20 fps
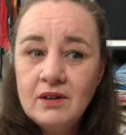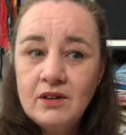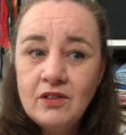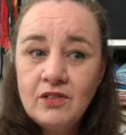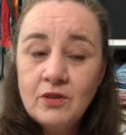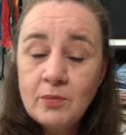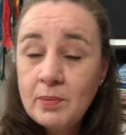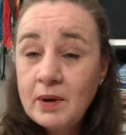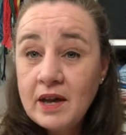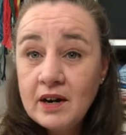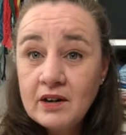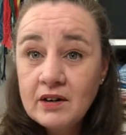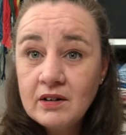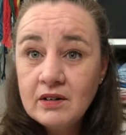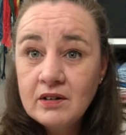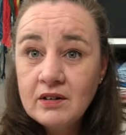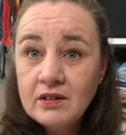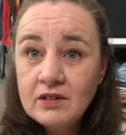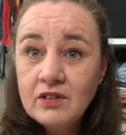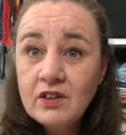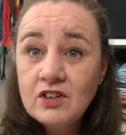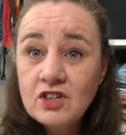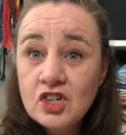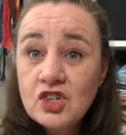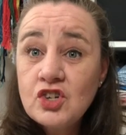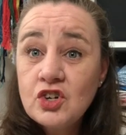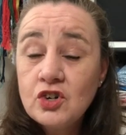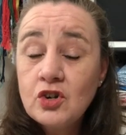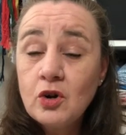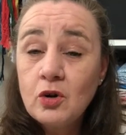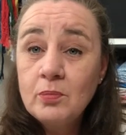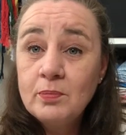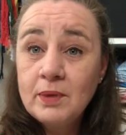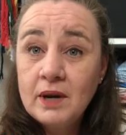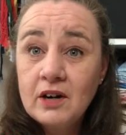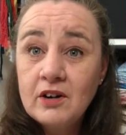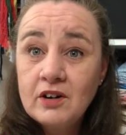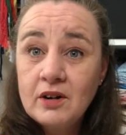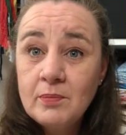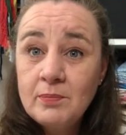the pattern, the digital
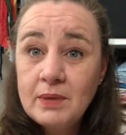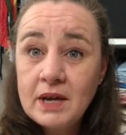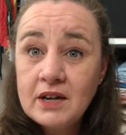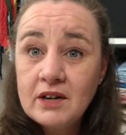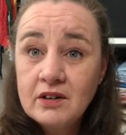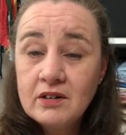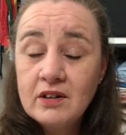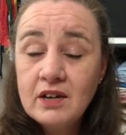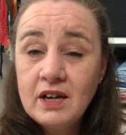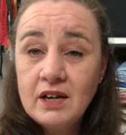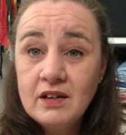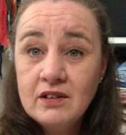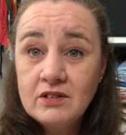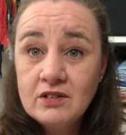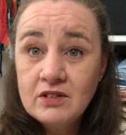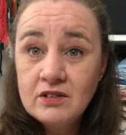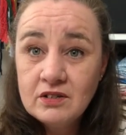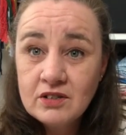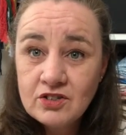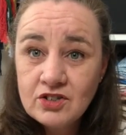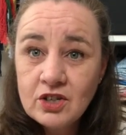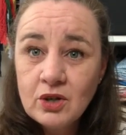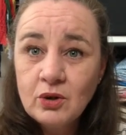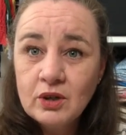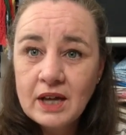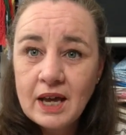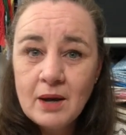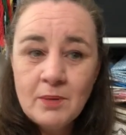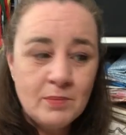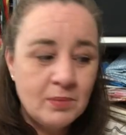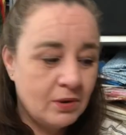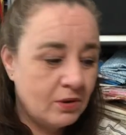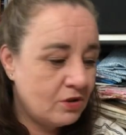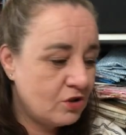pattern in the silk app,